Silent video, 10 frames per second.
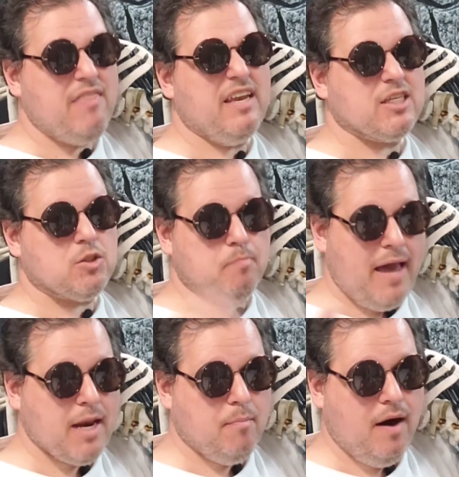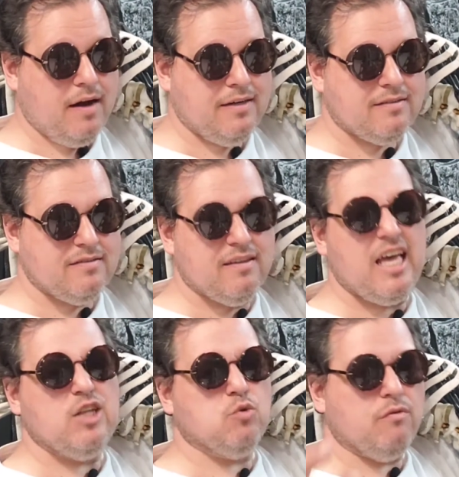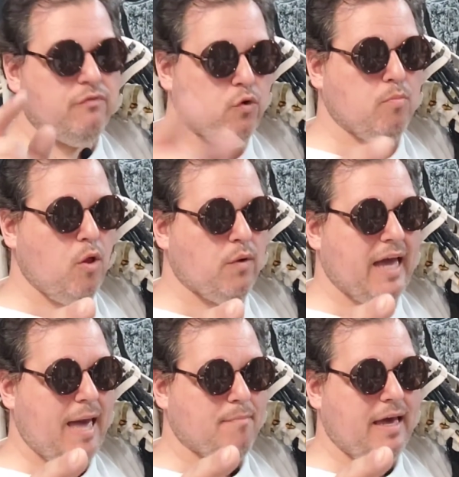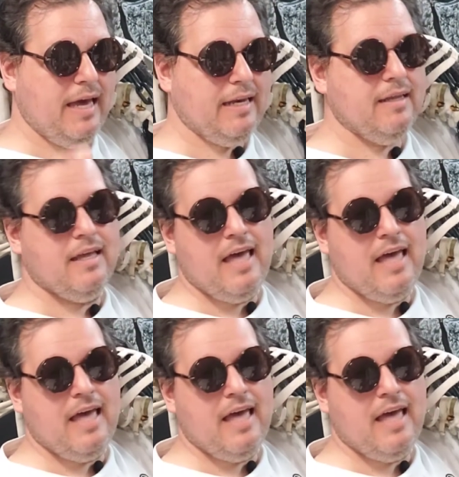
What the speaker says: and then expand upon it into a full-blown campaign.